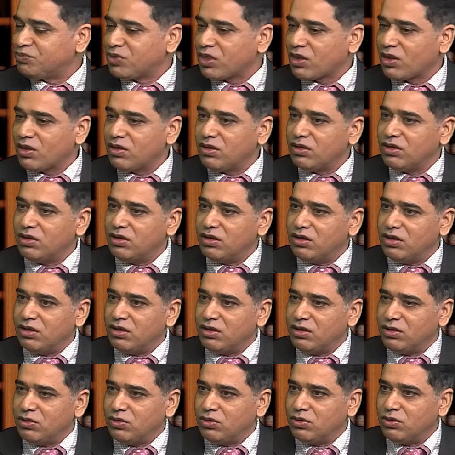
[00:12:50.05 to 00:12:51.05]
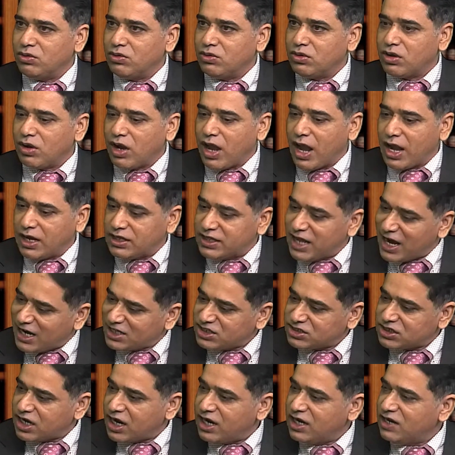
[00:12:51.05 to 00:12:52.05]
and
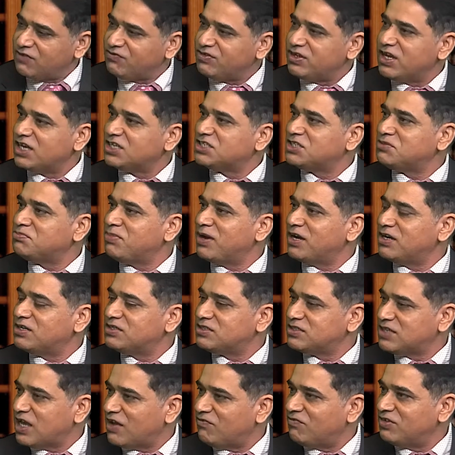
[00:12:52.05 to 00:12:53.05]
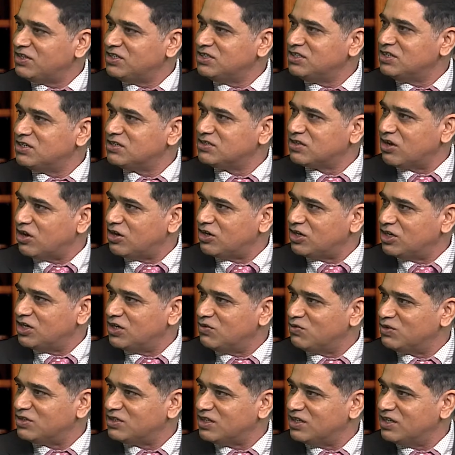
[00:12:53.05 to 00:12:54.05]
that child, if he has spent 7 years
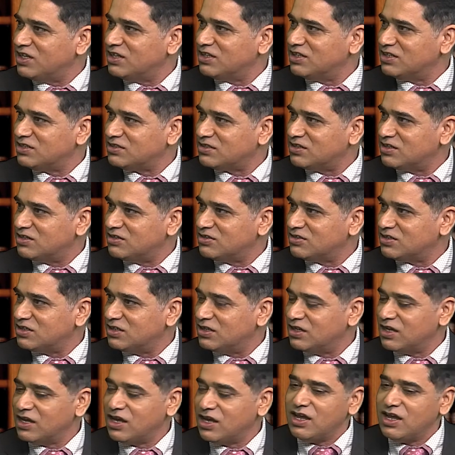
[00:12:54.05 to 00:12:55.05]
continuously in this country,